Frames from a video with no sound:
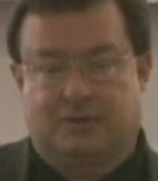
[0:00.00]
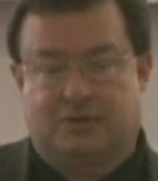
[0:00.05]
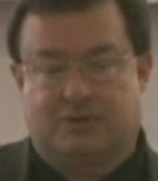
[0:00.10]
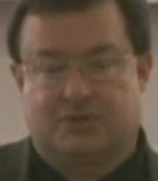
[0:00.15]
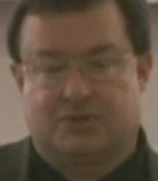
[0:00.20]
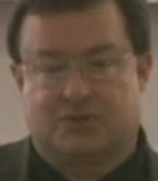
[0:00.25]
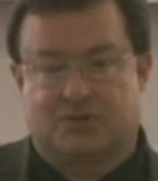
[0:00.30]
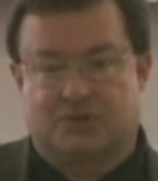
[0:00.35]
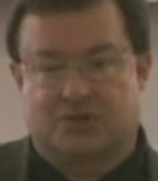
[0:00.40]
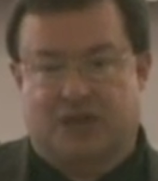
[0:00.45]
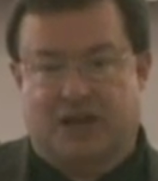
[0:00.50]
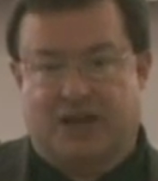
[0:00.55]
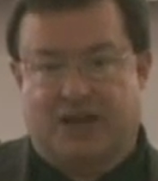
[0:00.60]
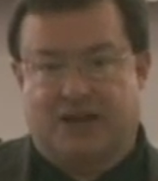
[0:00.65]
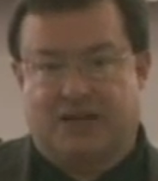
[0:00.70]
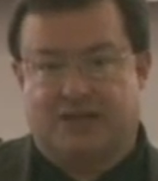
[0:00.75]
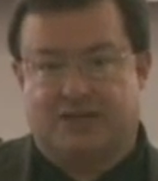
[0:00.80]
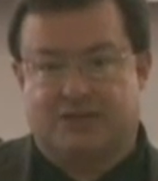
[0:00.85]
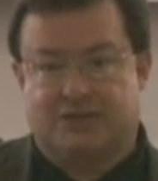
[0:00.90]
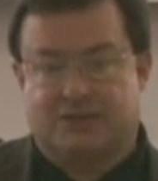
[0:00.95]
is the
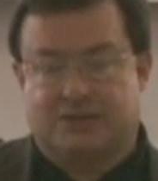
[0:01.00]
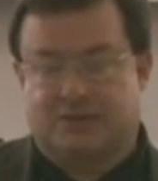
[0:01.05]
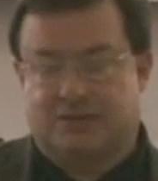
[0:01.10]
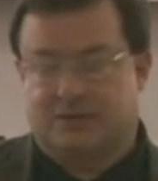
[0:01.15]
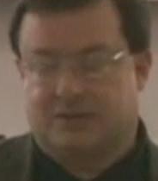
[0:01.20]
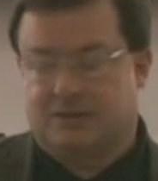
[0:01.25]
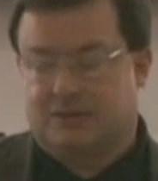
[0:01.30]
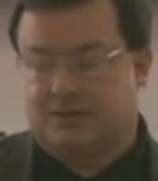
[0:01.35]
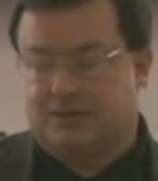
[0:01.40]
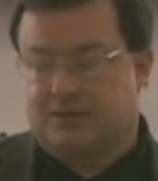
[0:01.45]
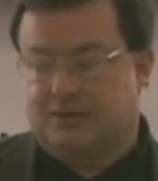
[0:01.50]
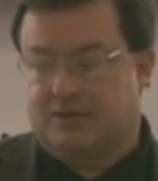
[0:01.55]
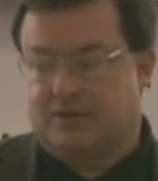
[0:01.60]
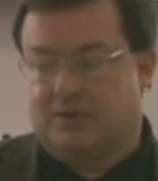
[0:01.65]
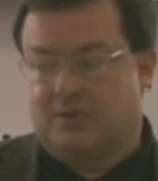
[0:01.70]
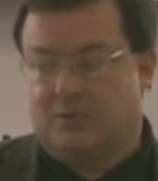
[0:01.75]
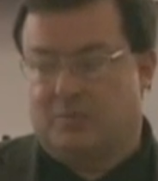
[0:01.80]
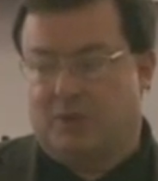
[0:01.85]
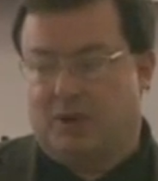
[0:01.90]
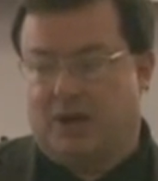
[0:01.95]
size
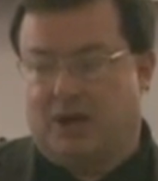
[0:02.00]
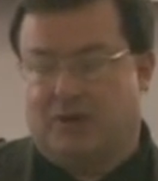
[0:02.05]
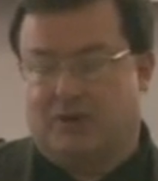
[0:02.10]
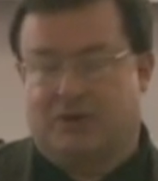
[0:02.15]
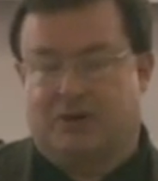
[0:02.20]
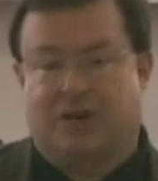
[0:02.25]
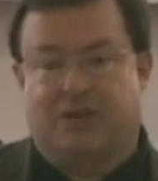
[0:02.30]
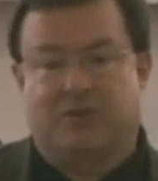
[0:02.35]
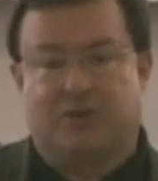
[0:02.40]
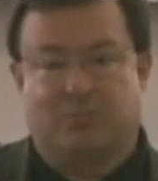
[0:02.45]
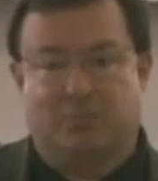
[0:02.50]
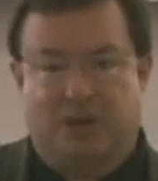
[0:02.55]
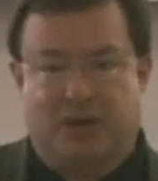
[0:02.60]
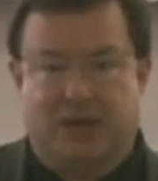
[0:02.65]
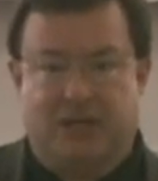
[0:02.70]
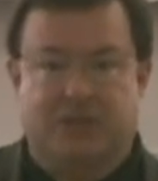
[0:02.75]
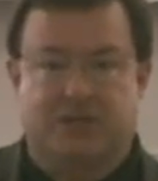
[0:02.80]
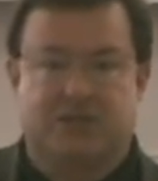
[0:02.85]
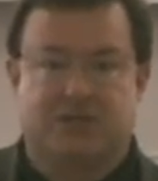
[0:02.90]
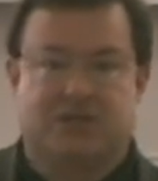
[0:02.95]
of the pattern and the
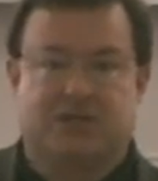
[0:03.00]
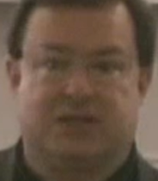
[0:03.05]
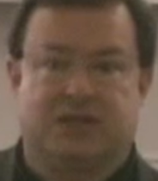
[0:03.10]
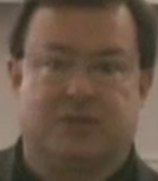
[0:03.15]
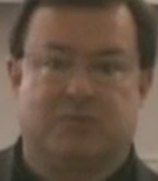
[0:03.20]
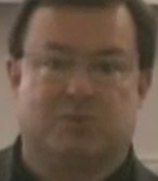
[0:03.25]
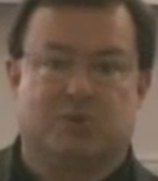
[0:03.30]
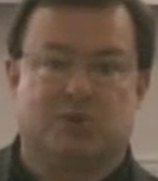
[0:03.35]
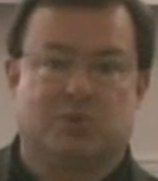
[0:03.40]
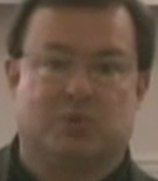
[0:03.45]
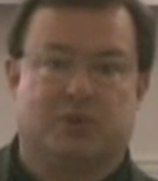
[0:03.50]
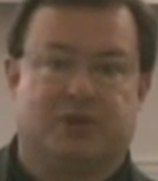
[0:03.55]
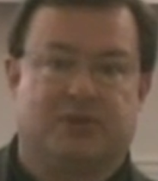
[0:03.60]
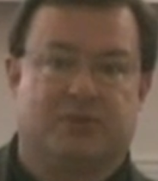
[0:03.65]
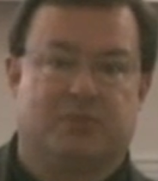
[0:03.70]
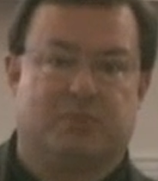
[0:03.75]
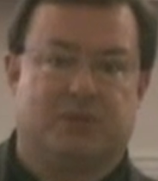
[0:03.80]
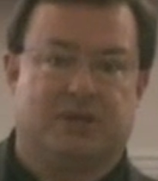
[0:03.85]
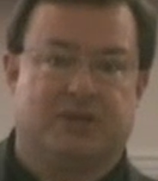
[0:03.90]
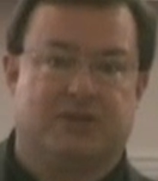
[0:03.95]
pace in
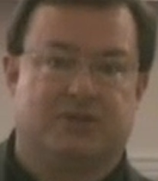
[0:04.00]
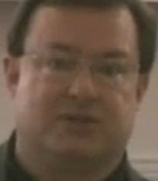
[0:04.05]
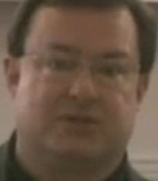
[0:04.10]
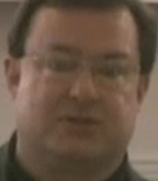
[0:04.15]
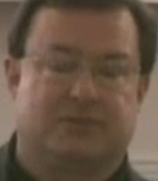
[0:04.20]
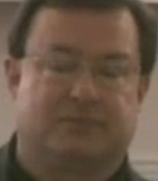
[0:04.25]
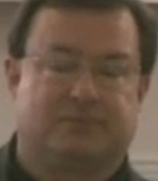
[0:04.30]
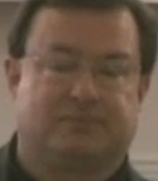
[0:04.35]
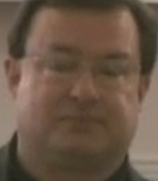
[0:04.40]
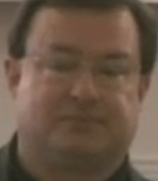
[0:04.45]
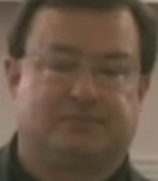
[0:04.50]
between the beats.